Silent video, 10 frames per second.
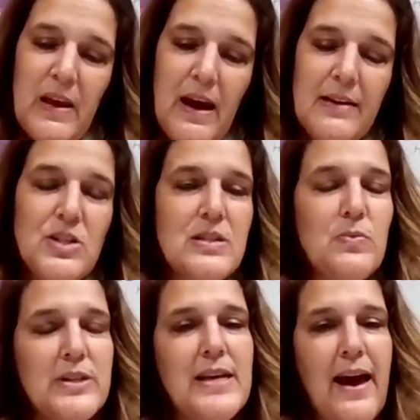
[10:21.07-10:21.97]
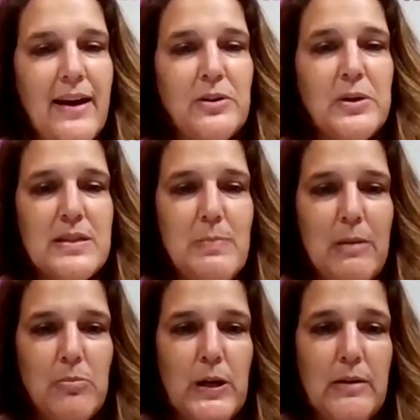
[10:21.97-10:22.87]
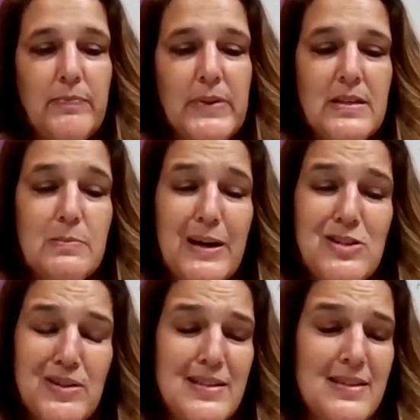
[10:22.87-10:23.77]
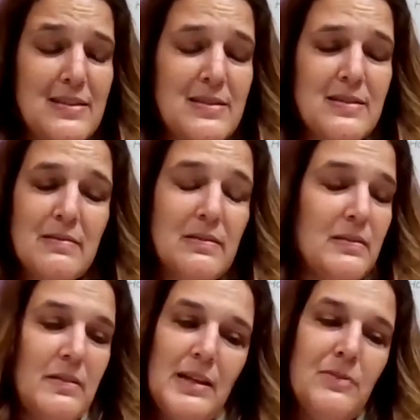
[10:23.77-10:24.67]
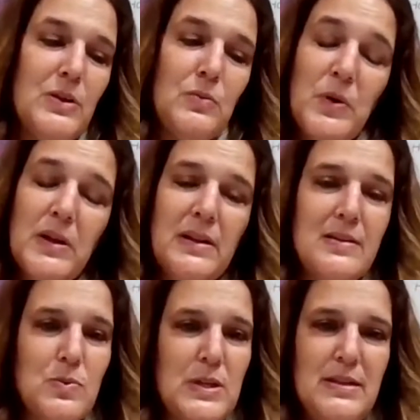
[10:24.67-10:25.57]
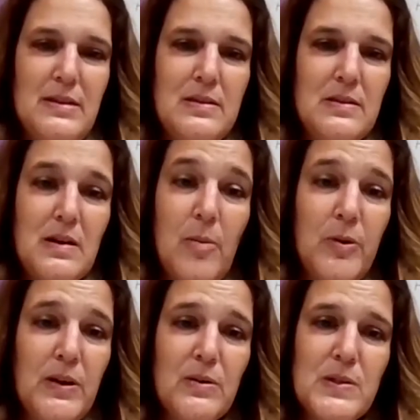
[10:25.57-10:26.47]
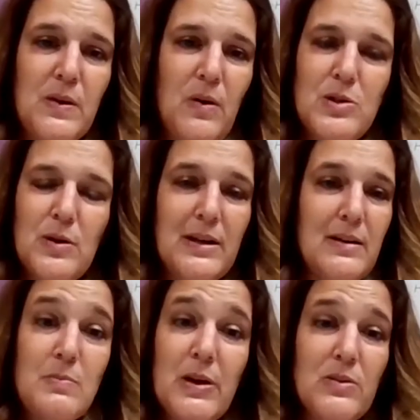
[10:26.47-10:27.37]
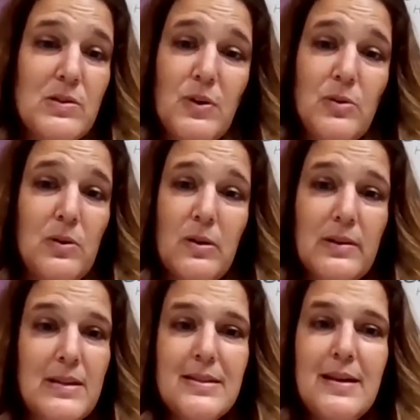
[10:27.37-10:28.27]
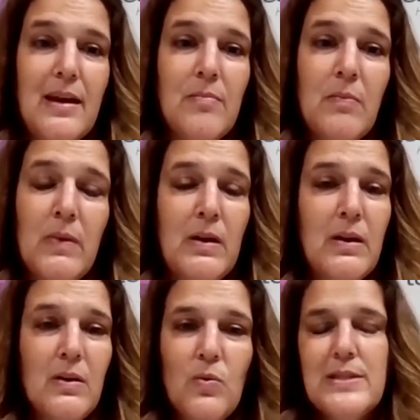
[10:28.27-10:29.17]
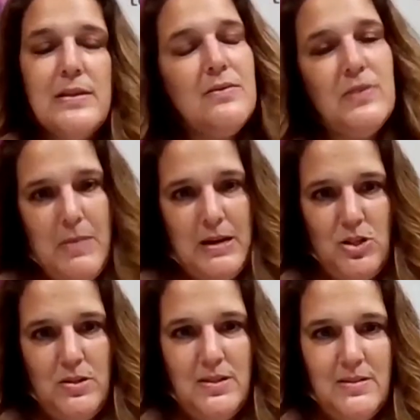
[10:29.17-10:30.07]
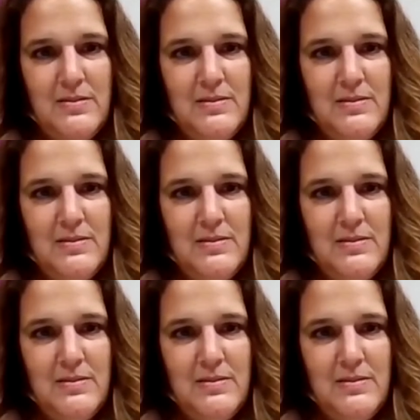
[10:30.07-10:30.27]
I just want to honor his memory, especially since even really as recent as a couple years ago during his mother's funeral, his name wasn't even mentioned.